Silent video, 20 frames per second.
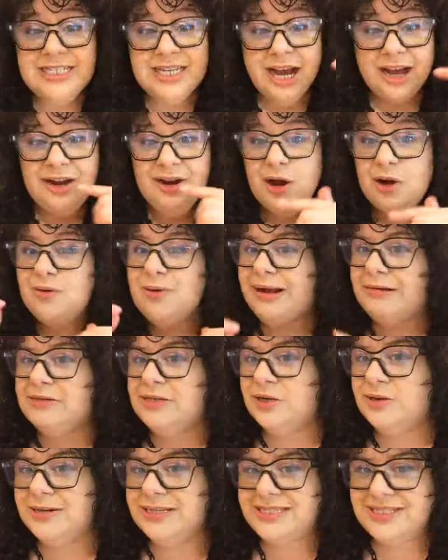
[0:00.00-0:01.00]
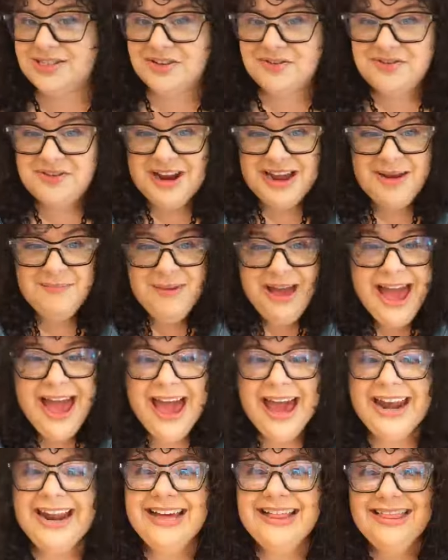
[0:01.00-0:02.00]
done around a crystal frame.
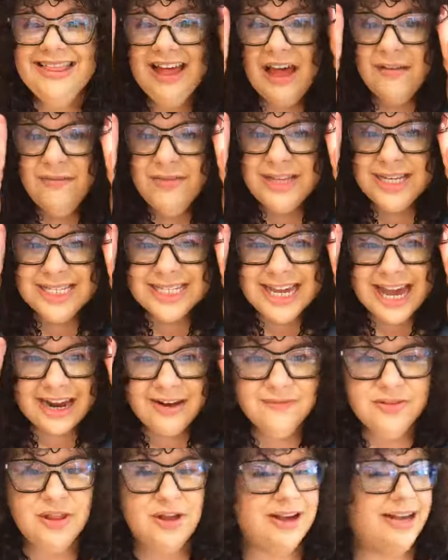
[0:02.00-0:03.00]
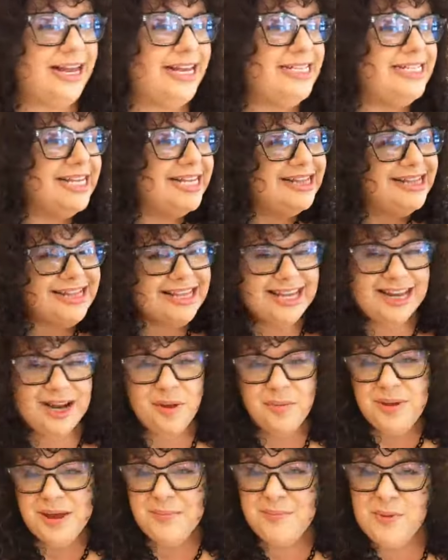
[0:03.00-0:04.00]
And I love this kind of look. It's a
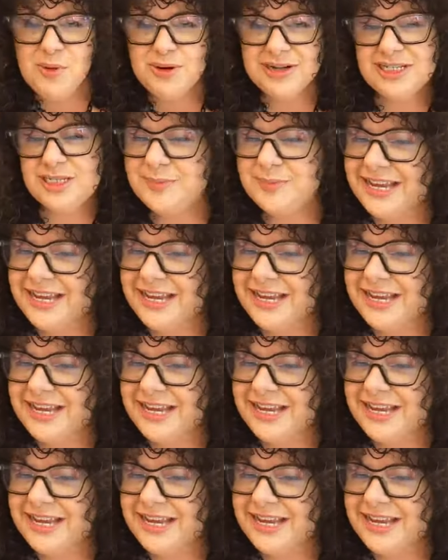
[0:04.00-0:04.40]
little bit more